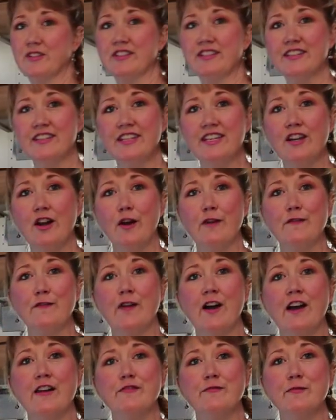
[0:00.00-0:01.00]
can see, our
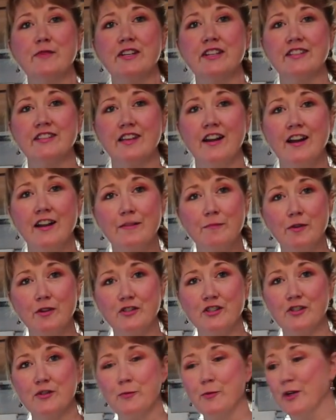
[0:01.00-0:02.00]
five minute
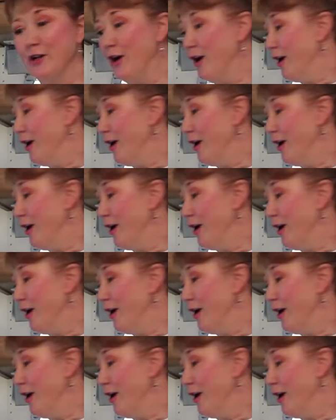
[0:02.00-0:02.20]
timer just went